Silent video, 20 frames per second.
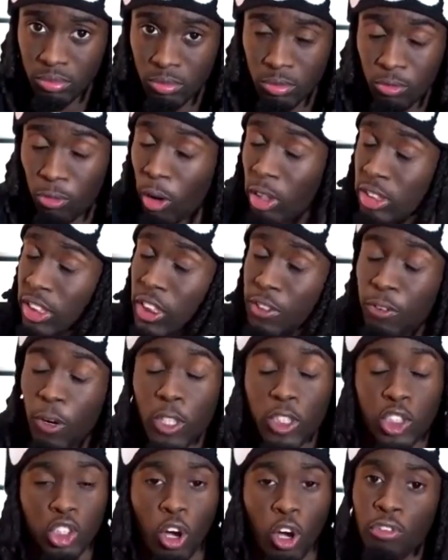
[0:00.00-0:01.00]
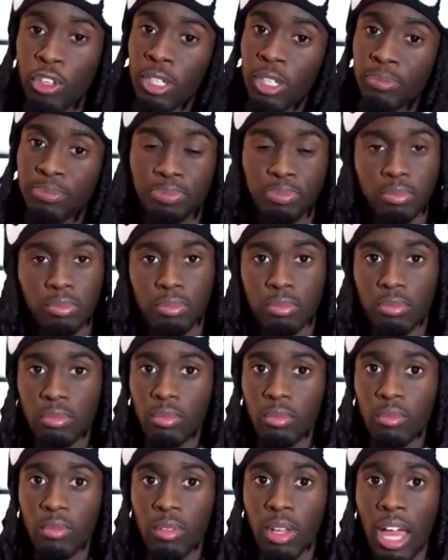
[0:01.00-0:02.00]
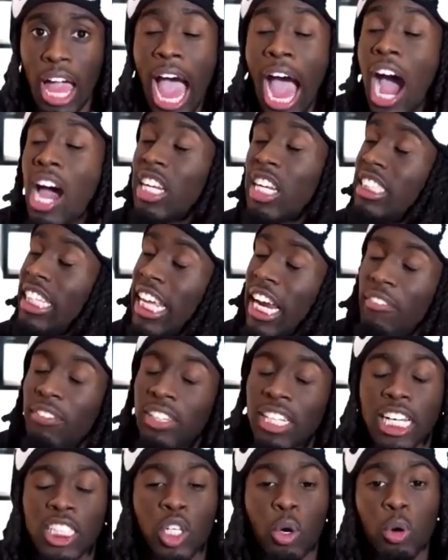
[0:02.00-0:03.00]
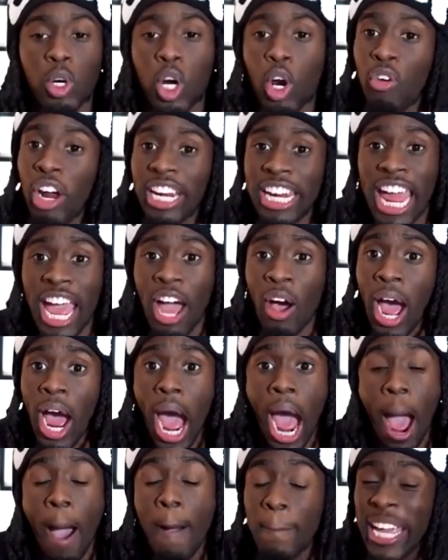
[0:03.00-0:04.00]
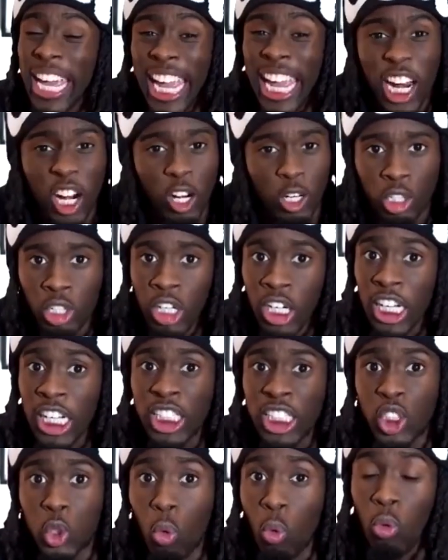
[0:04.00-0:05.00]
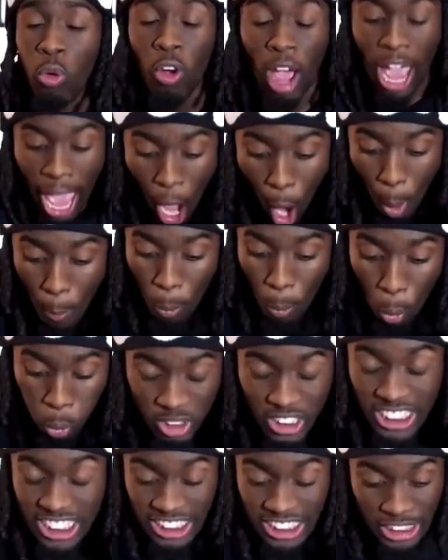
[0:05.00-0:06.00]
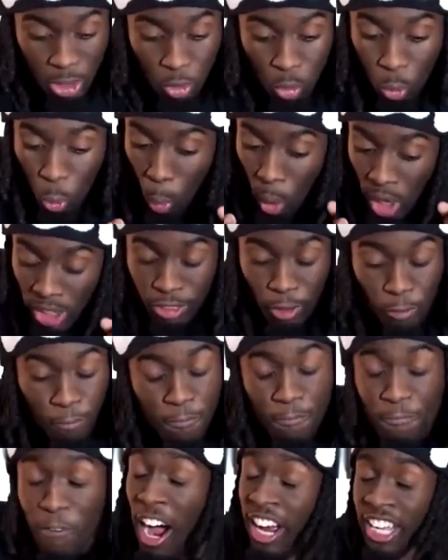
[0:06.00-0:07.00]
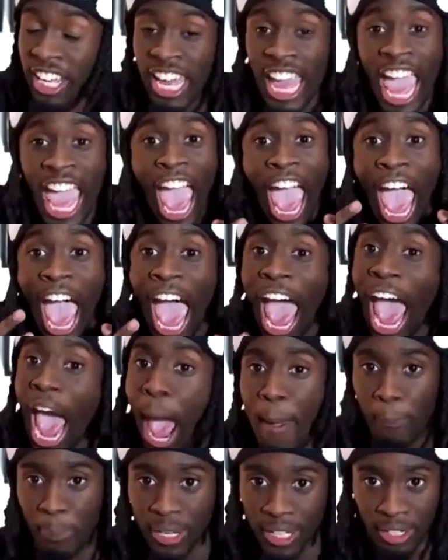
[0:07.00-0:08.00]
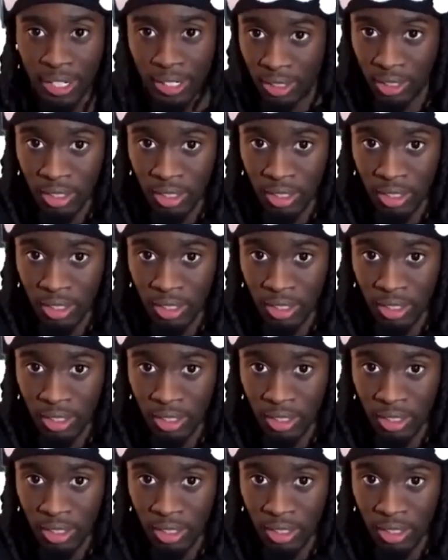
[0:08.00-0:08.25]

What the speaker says: First things first, Jovi. I understand everything that's going on right now. I'm here to help to see what the fuck happened.